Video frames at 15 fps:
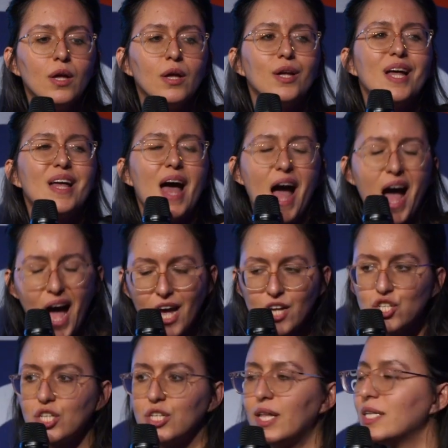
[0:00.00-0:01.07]

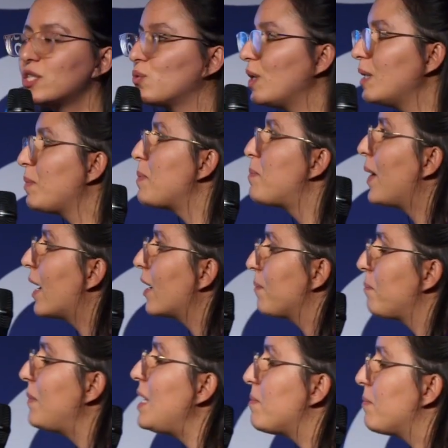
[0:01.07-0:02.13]
hash that will be
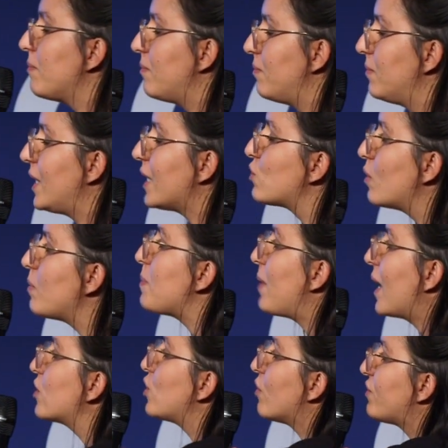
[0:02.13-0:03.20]

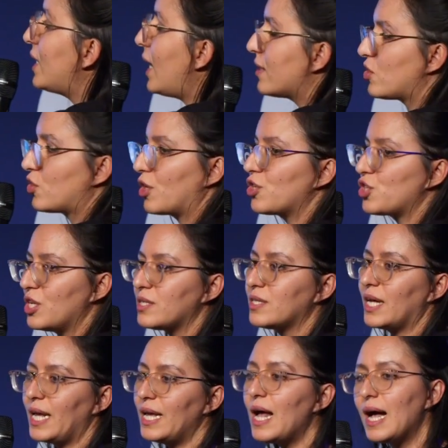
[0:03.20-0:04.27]
part of the assertions
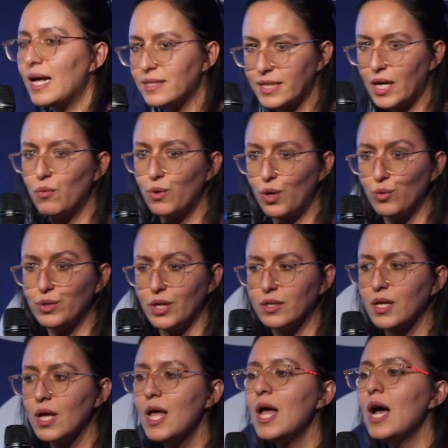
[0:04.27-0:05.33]
that it has
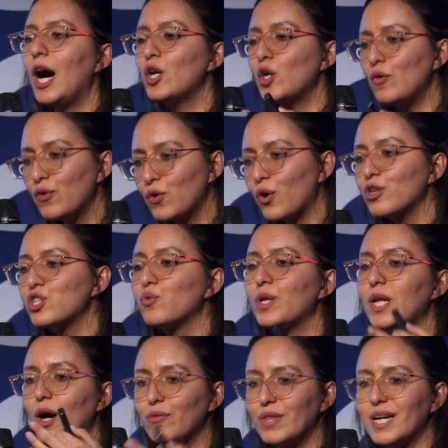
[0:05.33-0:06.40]
downloaded. And of course, we
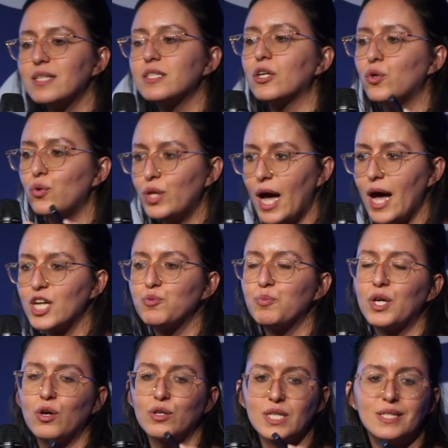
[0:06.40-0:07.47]
know that is a good hash
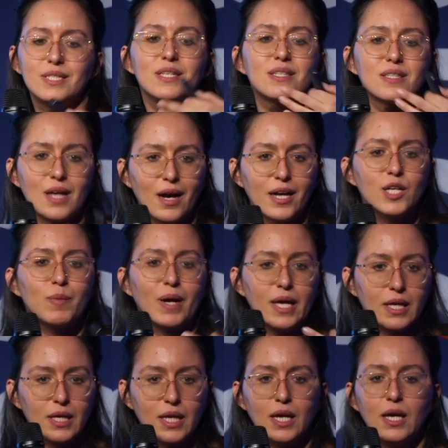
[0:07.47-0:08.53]
because it is signed by
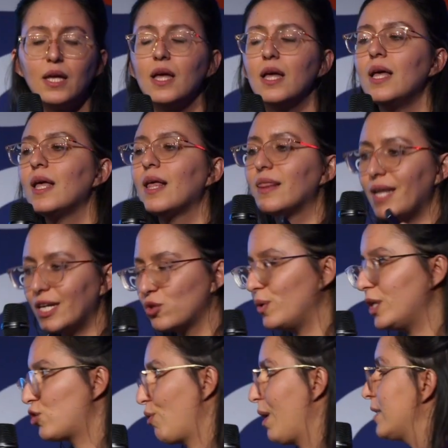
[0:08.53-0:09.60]
a key that
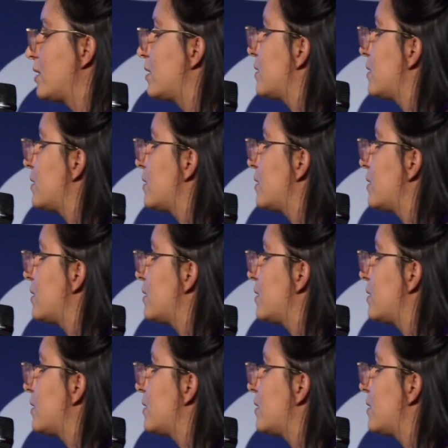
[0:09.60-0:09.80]
we trust.